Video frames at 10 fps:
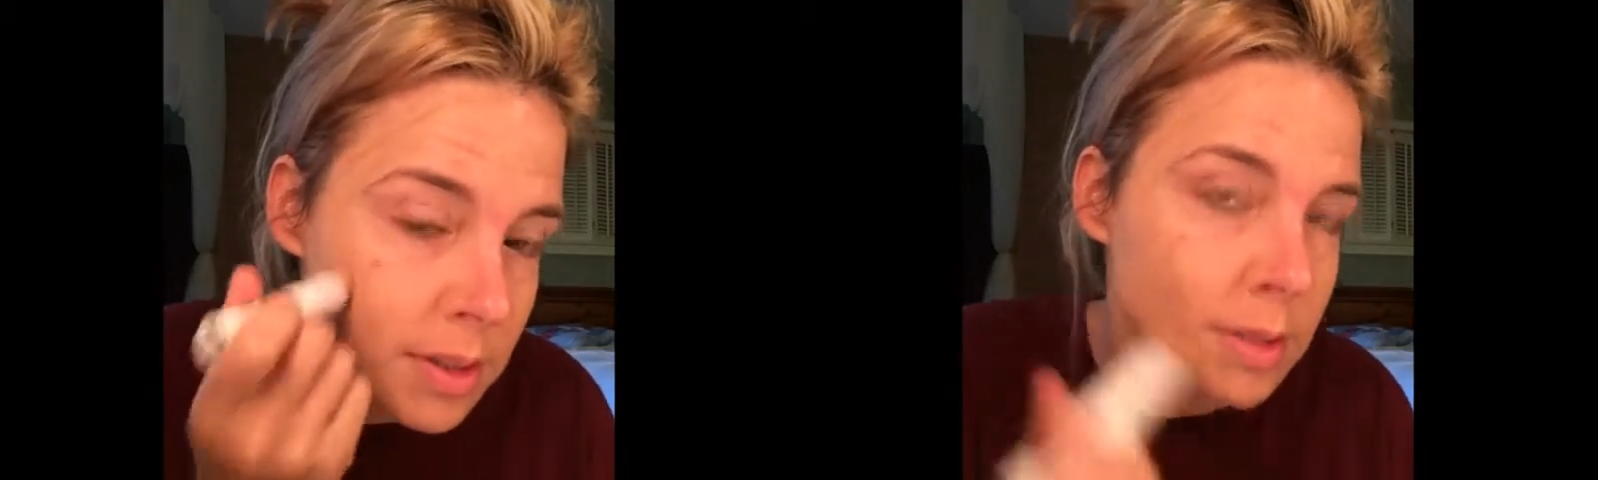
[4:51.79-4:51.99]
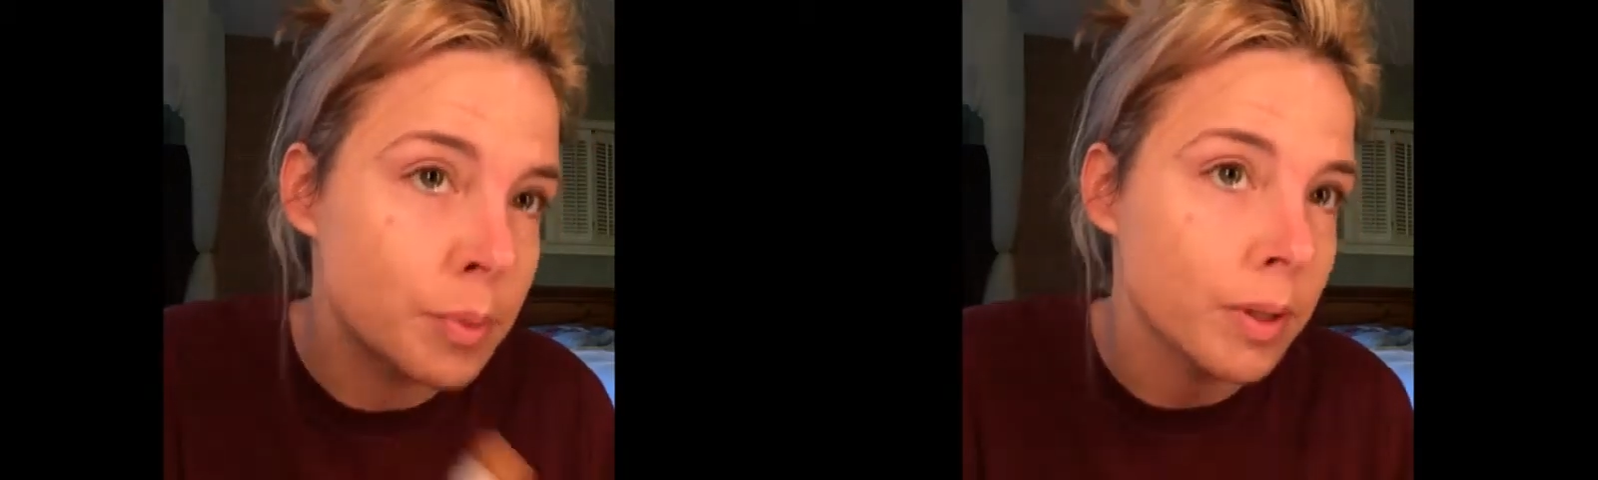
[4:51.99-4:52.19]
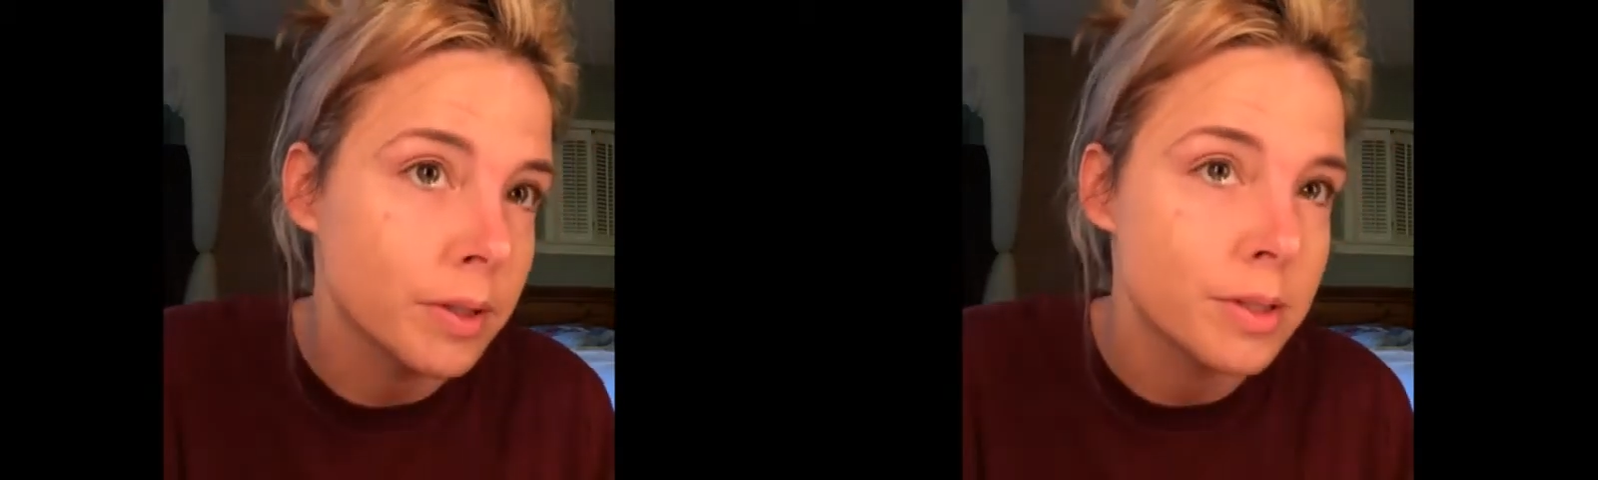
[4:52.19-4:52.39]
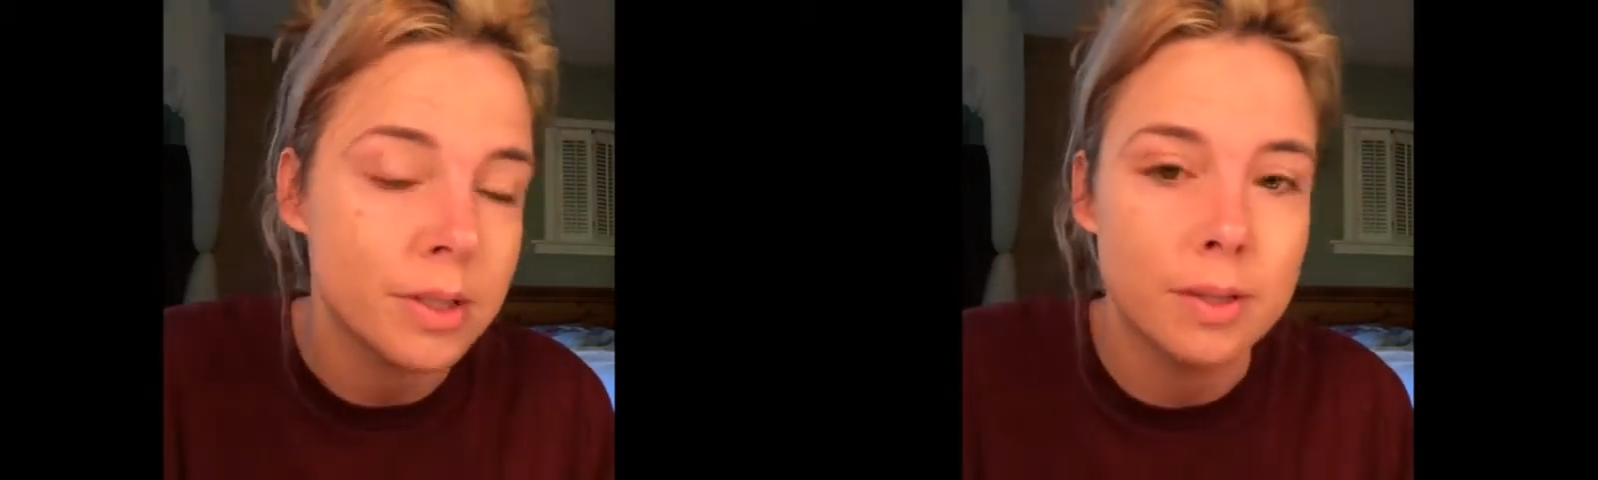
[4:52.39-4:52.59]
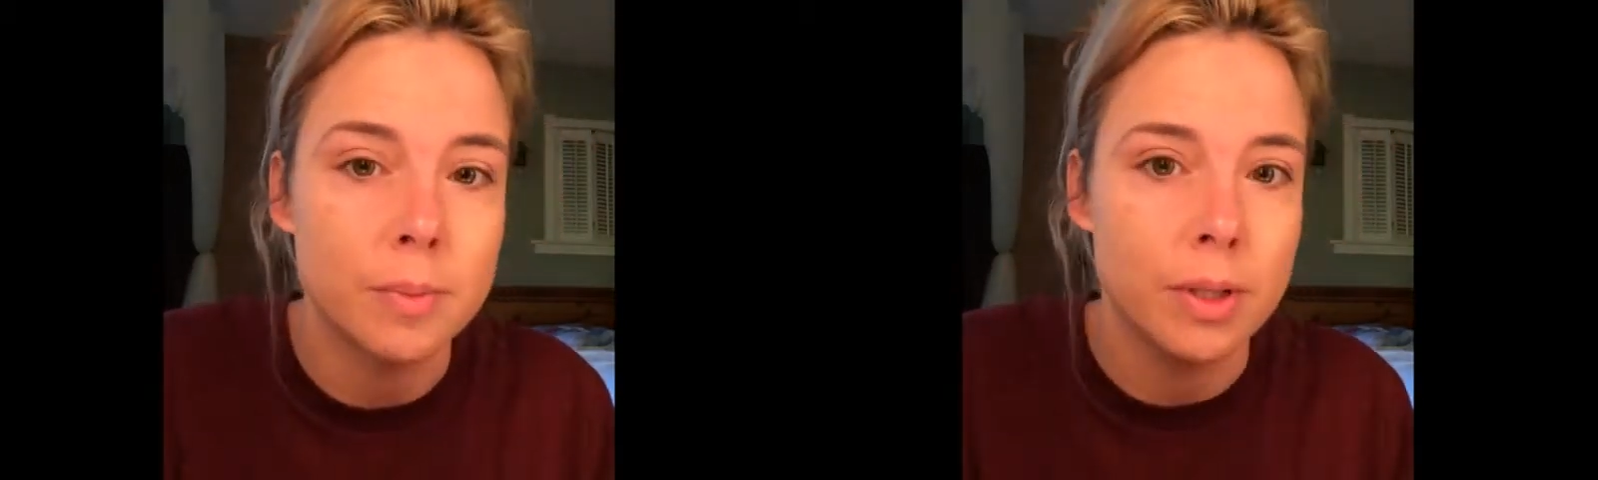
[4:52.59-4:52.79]
this is probably
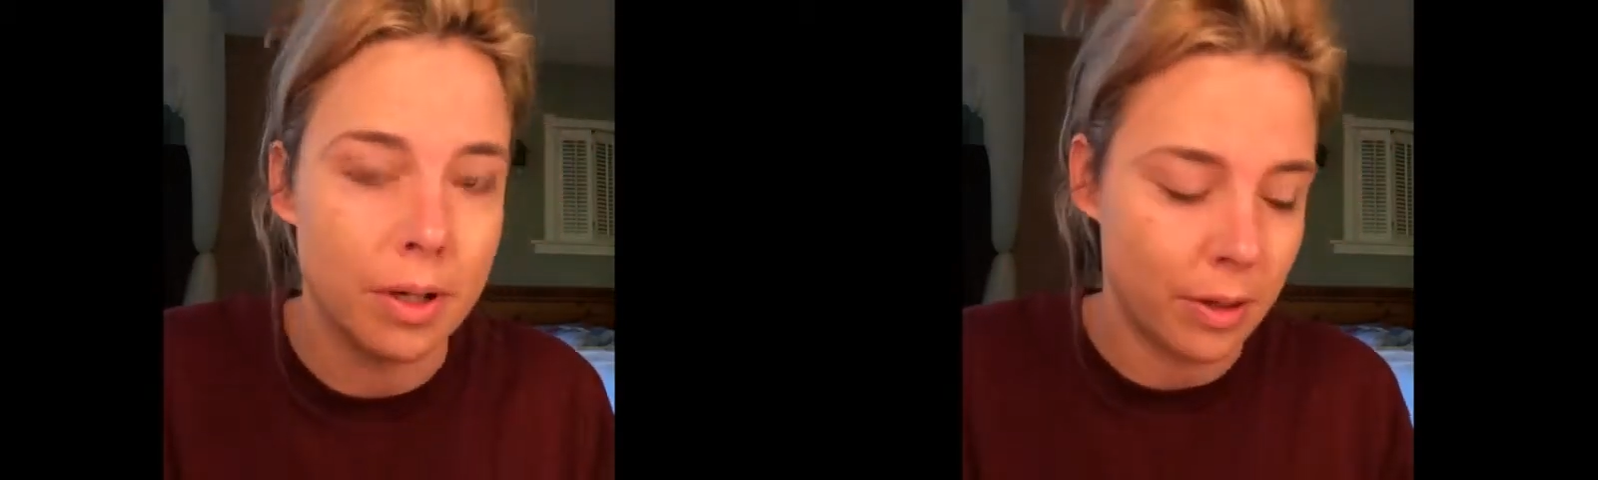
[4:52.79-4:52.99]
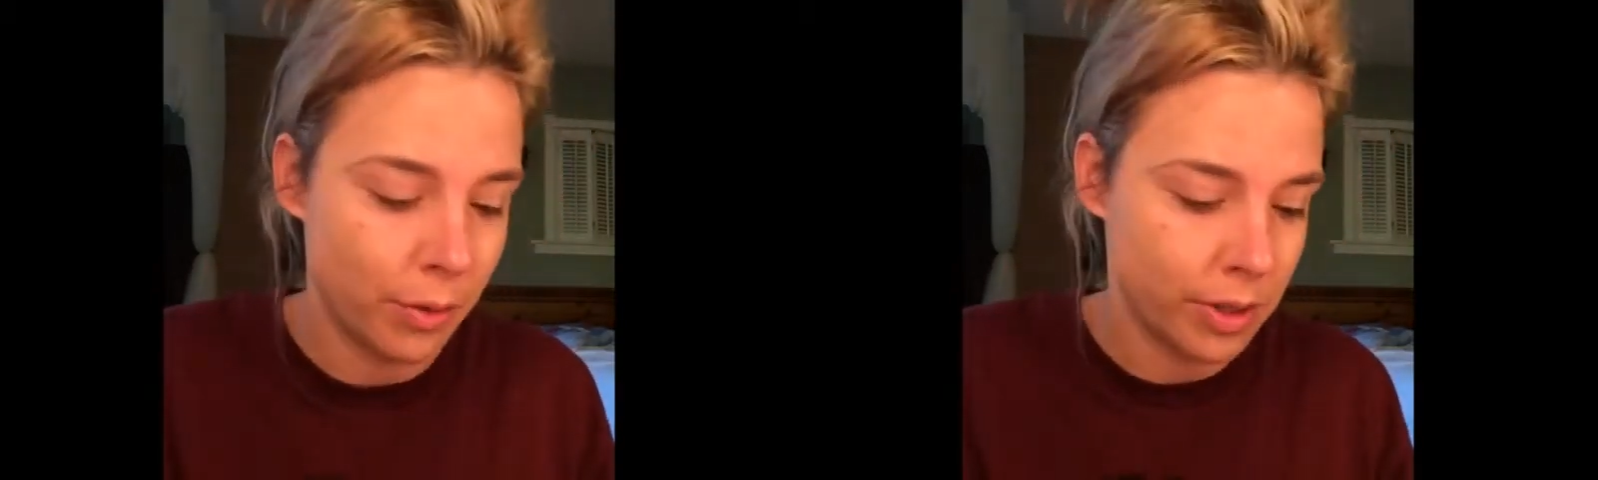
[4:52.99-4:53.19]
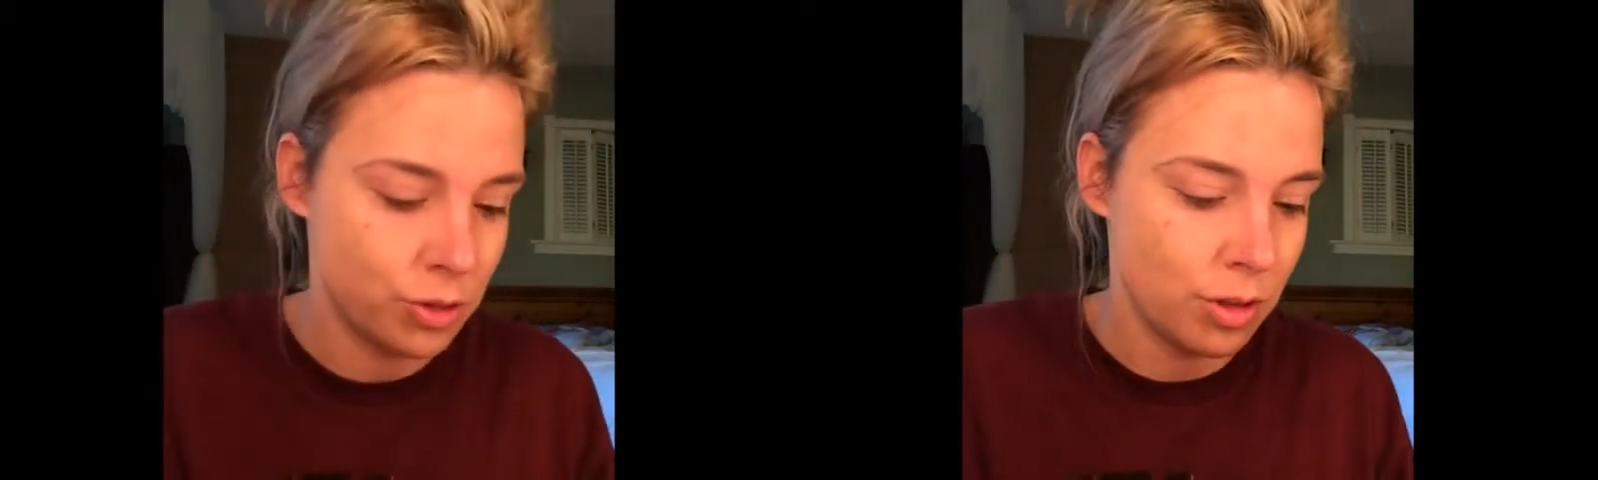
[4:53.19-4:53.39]
just going to be an ongoing